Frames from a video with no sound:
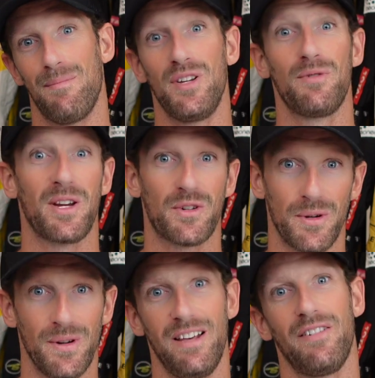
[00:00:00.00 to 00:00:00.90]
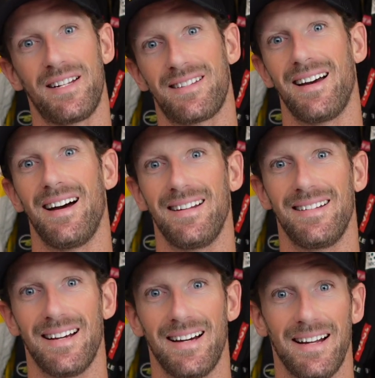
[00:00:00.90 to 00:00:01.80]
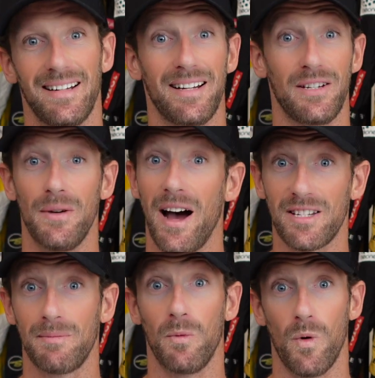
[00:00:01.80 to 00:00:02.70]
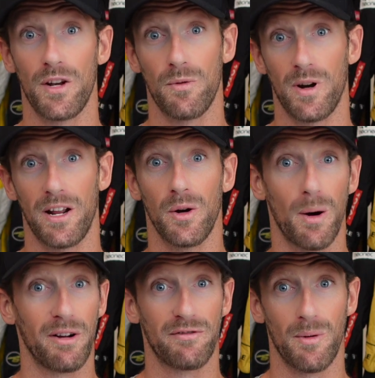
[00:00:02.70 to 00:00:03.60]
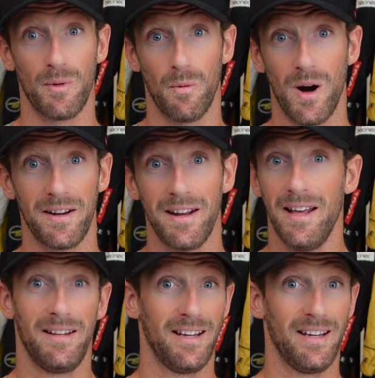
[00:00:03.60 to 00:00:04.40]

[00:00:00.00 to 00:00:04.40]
Please make sure you leave it and that you ask me what you want to know about Formula One.